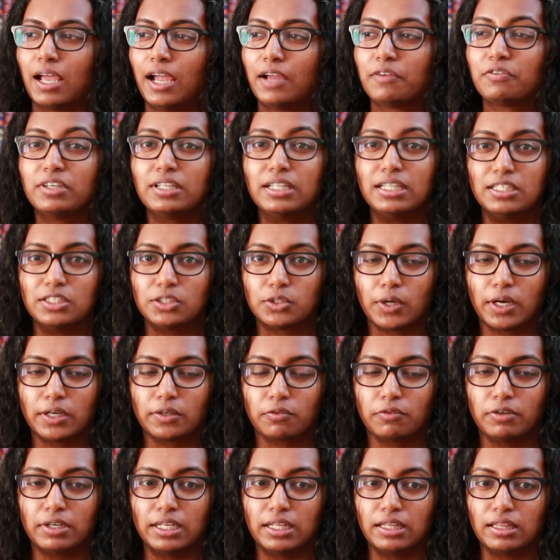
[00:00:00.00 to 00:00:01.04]
I really enjoyed
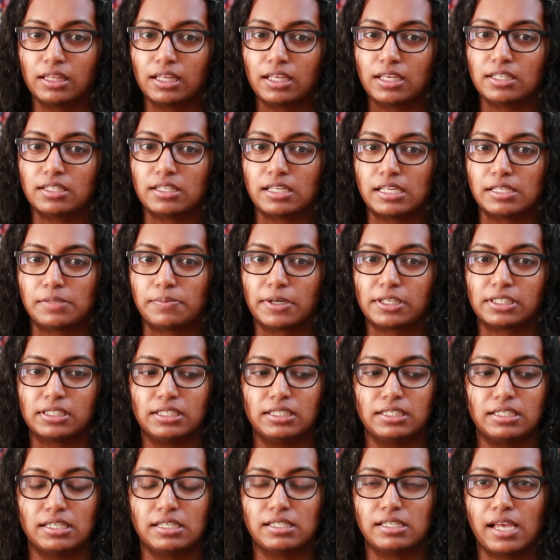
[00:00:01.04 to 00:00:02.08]
reading this,
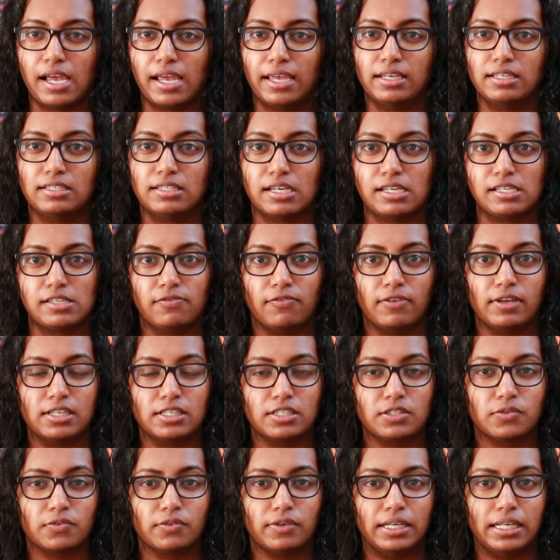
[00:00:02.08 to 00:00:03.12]
especially since I had just
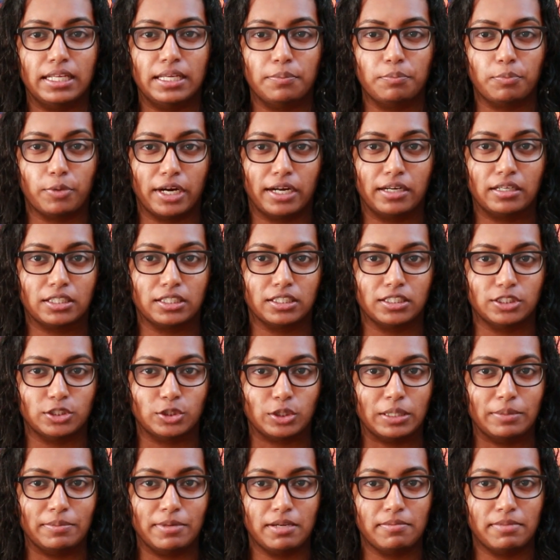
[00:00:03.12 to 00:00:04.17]
finished reading Brown Girl
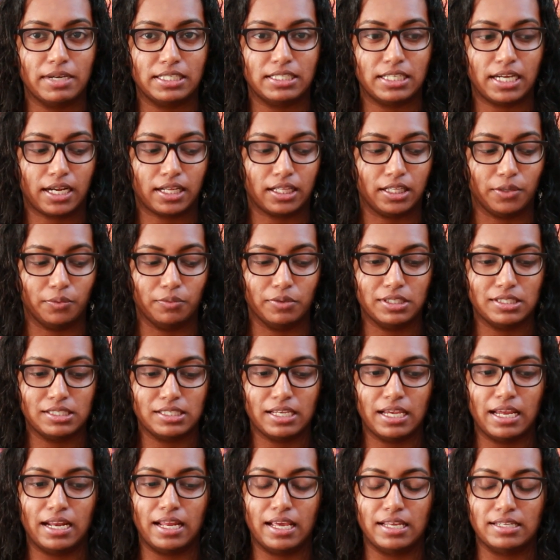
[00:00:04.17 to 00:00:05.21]
Dreaming by Jacqueline
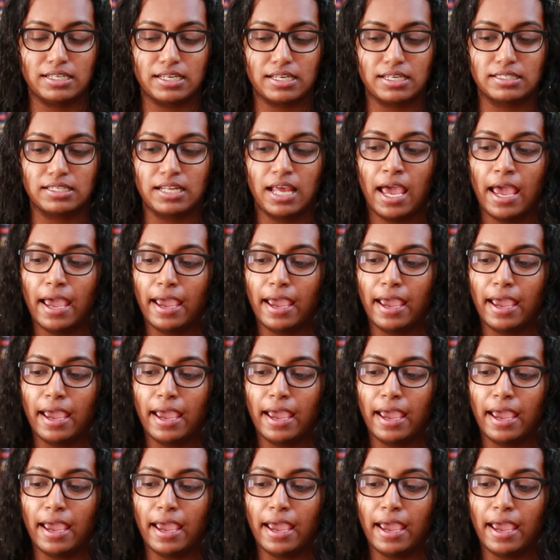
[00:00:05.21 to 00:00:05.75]
Woodson and just